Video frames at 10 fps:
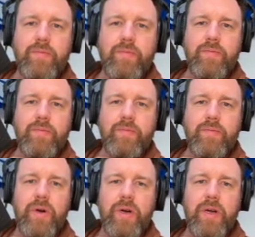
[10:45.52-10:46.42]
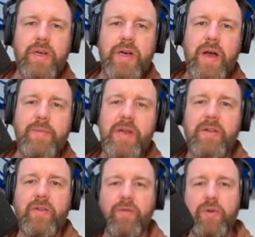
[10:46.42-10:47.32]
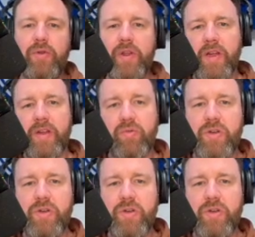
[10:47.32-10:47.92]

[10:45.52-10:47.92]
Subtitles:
So, I mean, it's a few things we talked